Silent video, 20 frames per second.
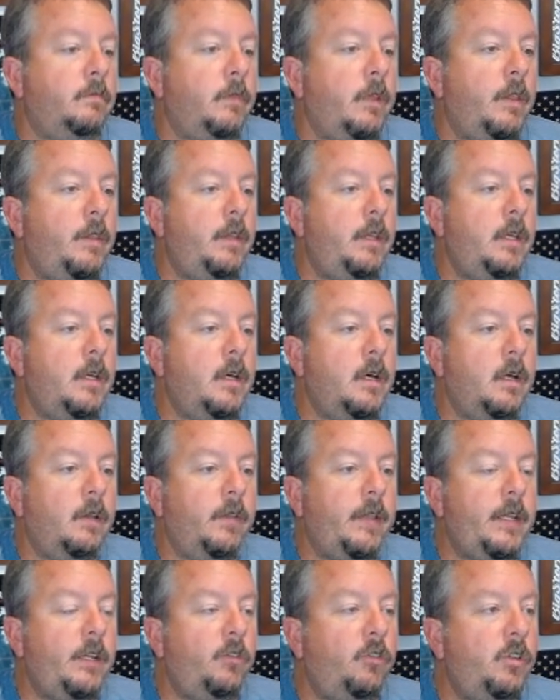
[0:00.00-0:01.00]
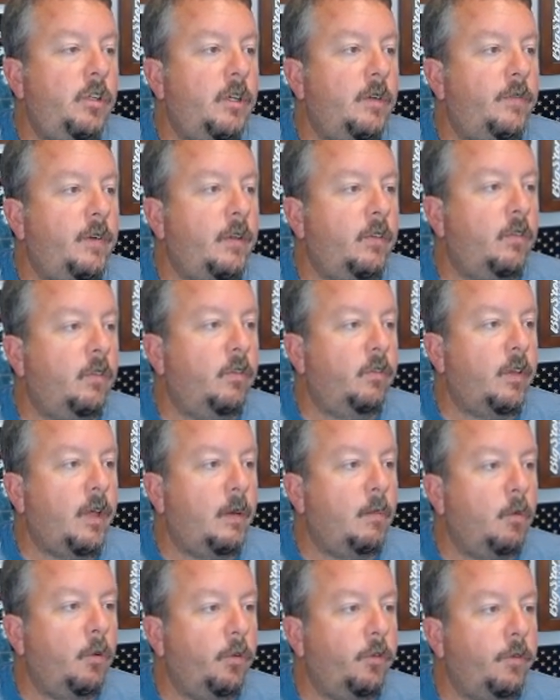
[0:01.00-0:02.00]
the latest GFS
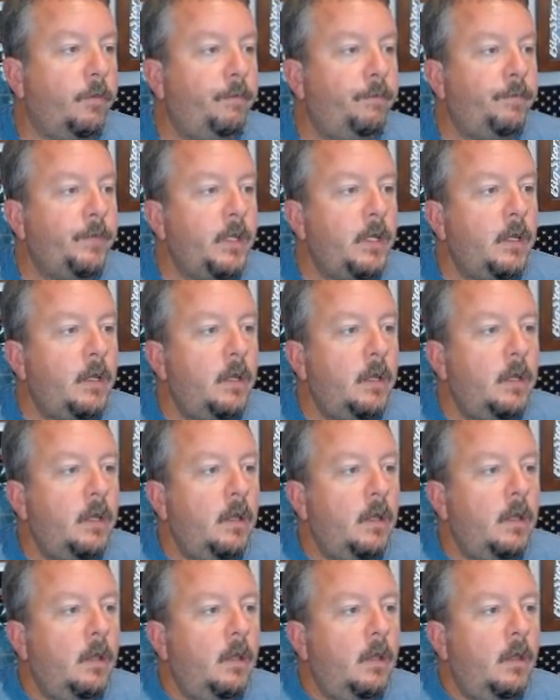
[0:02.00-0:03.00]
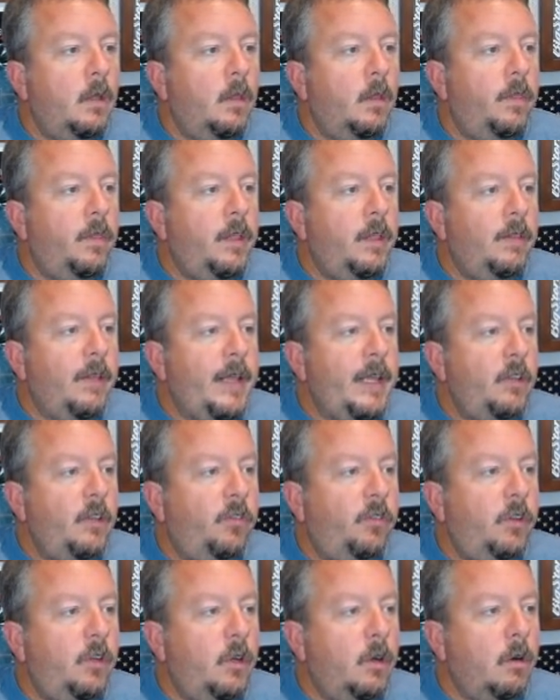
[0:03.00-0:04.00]
ensembles. The
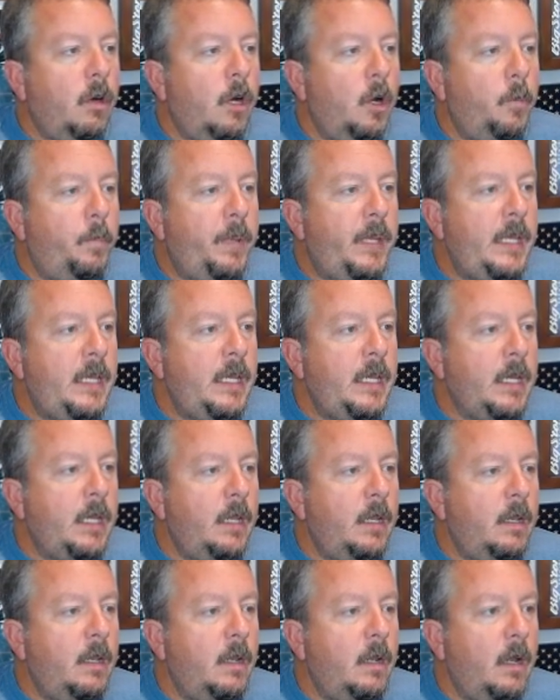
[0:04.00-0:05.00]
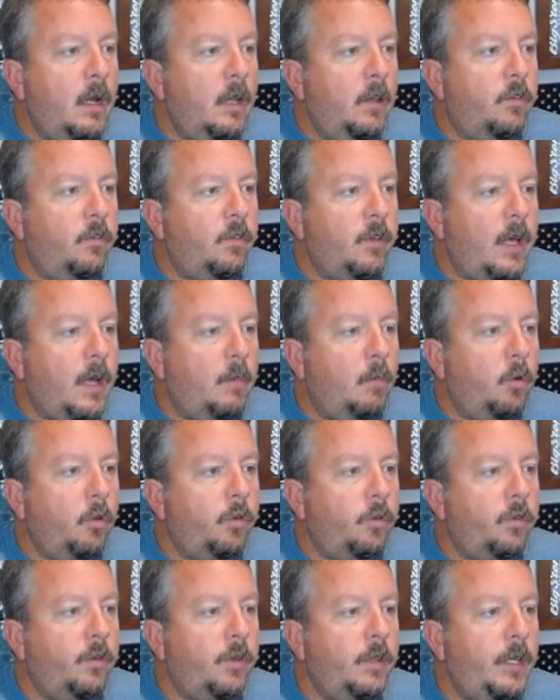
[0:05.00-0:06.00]
latest European
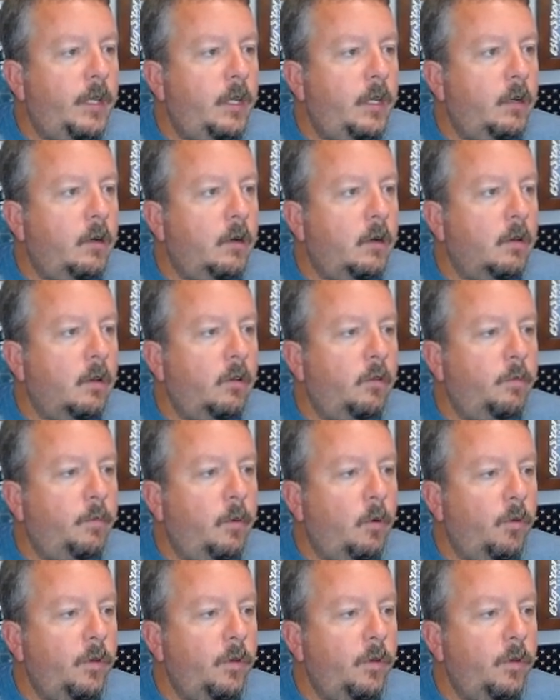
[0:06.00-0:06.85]
ensembles here, let's pull